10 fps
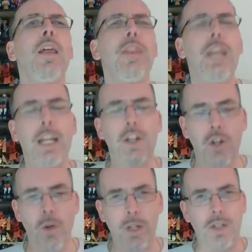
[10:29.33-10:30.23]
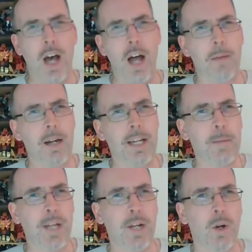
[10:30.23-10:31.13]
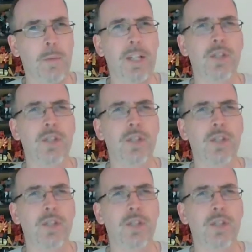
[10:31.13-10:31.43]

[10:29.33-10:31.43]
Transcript: The newest Hallmark Keepsake Ornament